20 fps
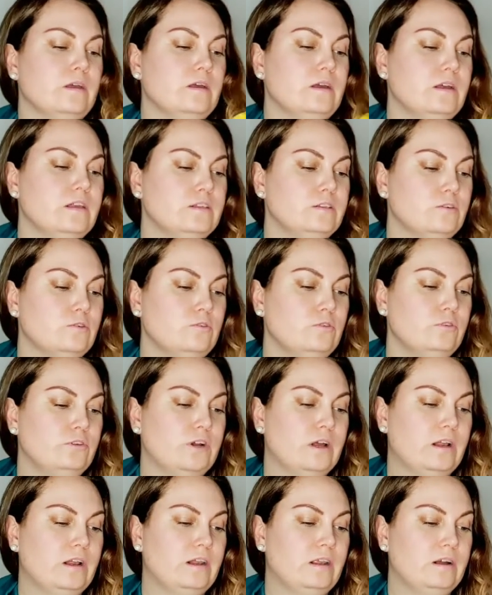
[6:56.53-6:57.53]
Its
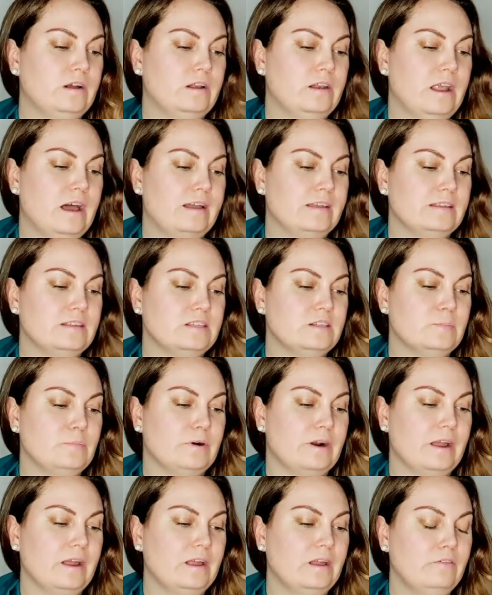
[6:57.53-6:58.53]
ultra light
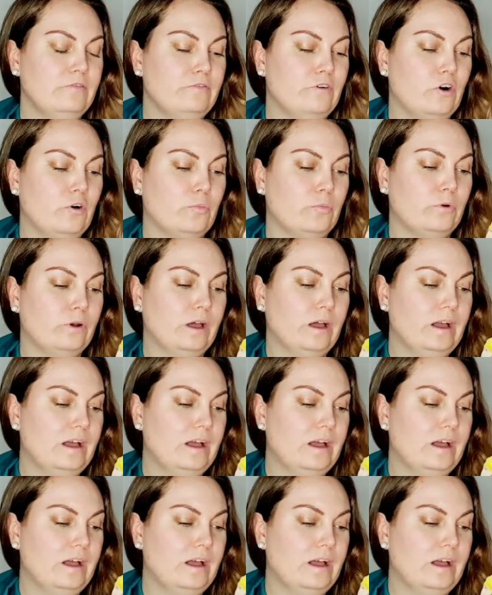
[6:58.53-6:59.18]
spray formula